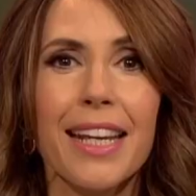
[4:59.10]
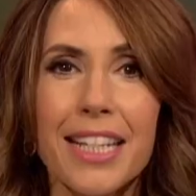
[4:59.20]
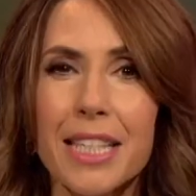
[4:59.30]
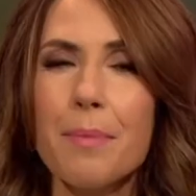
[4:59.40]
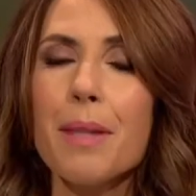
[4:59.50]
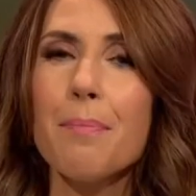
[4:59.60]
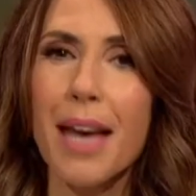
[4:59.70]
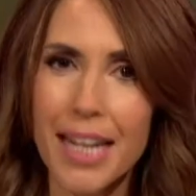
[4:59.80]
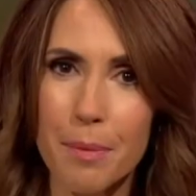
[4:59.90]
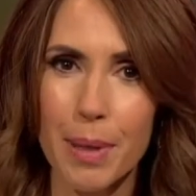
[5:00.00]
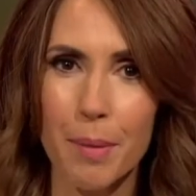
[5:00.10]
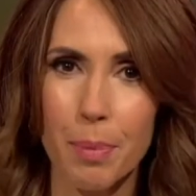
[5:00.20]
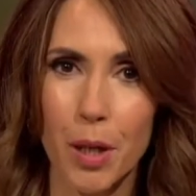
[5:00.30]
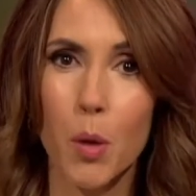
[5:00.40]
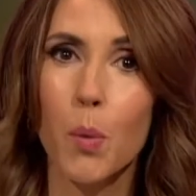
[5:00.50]
Here's some of the many
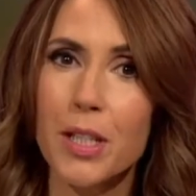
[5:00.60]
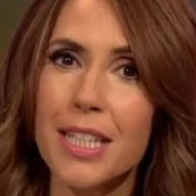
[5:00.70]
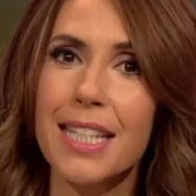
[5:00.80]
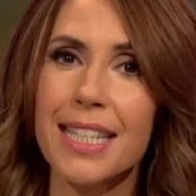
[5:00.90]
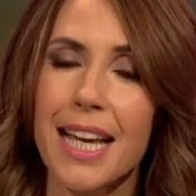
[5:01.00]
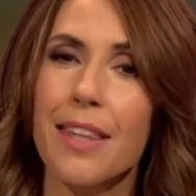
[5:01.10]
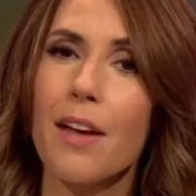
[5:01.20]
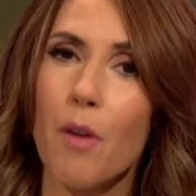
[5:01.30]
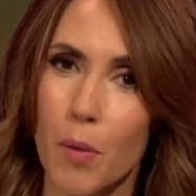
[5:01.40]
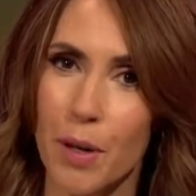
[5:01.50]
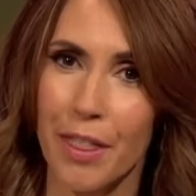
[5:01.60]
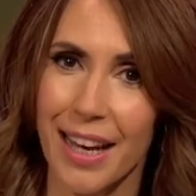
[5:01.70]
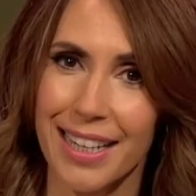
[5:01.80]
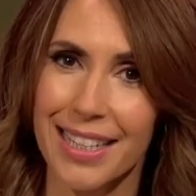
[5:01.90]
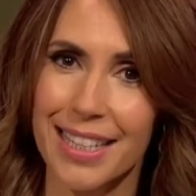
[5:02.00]
people who wanted to say their own
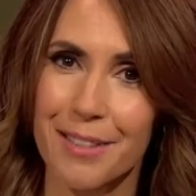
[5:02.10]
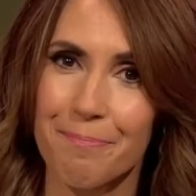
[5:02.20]
thanks.